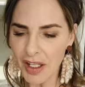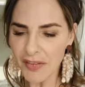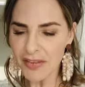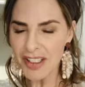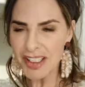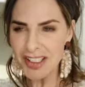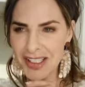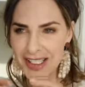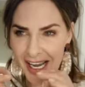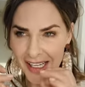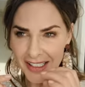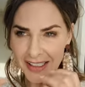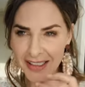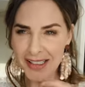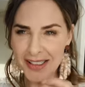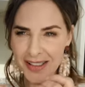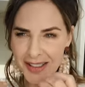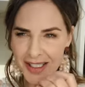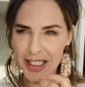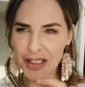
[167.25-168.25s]
The
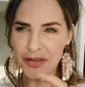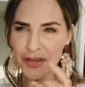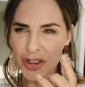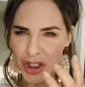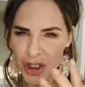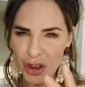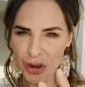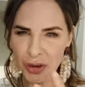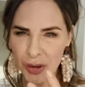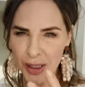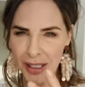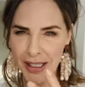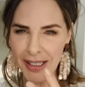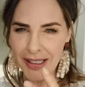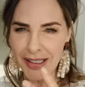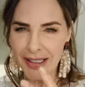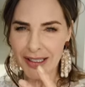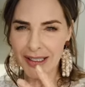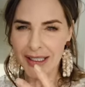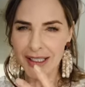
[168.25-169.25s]
delicacy of
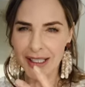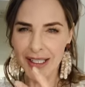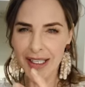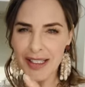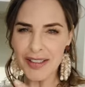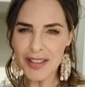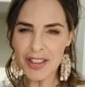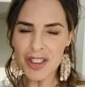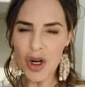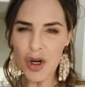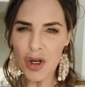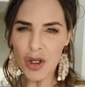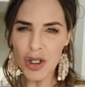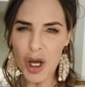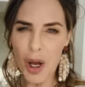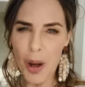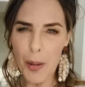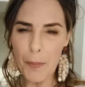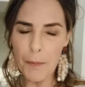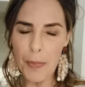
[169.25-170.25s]
jewellery is not
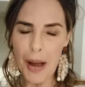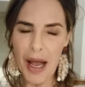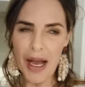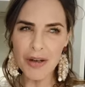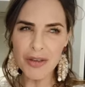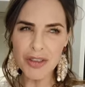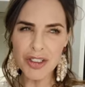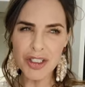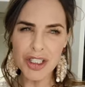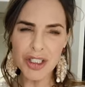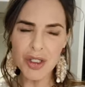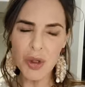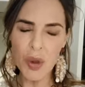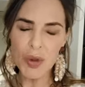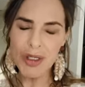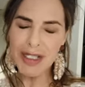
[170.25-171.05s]
about your